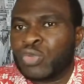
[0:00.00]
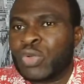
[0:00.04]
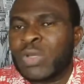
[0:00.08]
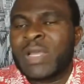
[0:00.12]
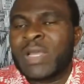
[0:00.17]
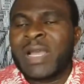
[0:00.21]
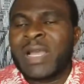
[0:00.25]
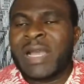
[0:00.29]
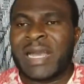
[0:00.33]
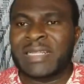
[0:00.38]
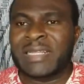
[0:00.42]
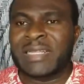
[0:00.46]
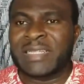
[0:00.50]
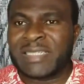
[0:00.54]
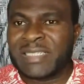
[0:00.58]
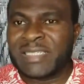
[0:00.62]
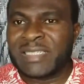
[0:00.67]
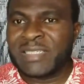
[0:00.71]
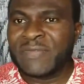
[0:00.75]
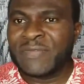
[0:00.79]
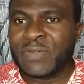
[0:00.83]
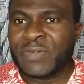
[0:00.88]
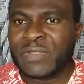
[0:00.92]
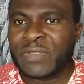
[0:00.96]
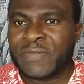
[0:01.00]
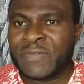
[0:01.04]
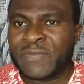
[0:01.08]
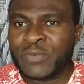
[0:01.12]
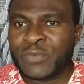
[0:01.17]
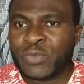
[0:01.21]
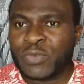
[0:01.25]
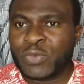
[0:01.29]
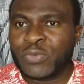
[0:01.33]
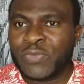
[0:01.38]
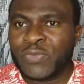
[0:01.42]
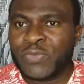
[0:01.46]
And the reason for the 2
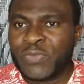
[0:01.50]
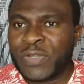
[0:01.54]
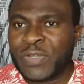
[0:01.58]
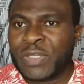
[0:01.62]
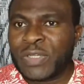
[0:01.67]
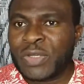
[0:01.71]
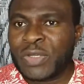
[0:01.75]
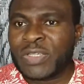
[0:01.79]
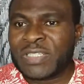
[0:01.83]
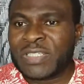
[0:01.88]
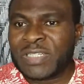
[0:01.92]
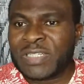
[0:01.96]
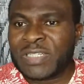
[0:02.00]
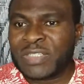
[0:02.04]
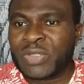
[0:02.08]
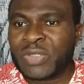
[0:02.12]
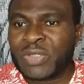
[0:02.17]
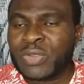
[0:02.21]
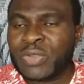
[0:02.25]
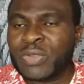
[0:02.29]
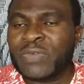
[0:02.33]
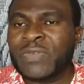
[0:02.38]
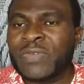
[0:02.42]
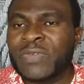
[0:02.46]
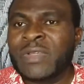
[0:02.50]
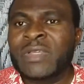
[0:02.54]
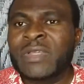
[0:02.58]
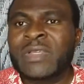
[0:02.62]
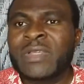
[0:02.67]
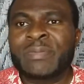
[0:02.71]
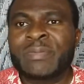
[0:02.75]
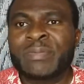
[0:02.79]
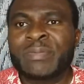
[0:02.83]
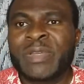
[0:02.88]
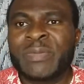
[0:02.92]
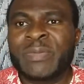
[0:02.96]
failures is a result of
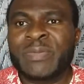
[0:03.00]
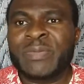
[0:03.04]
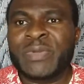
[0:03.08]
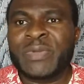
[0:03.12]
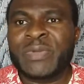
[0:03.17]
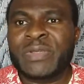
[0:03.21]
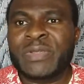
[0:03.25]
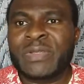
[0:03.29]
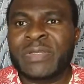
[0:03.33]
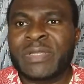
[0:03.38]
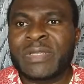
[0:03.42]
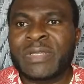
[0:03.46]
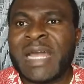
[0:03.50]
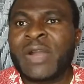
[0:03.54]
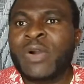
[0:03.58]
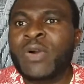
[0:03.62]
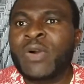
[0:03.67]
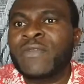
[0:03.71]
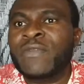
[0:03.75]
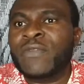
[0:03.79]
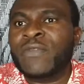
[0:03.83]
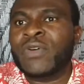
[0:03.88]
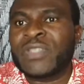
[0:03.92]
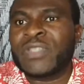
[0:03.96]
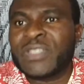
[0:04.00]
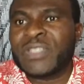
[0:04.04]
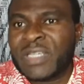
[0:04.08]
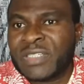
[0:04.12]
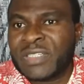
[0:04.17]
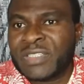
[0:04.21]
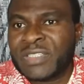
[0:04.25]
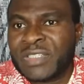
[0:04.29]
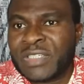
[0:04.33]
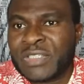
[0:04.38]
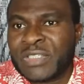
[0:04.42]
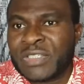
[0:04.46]
maybe lack of
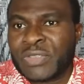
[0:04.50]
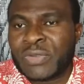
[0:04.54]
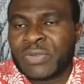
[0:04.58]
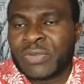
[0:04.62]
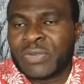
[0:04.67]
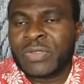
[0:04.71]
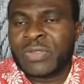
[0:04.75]
concentration.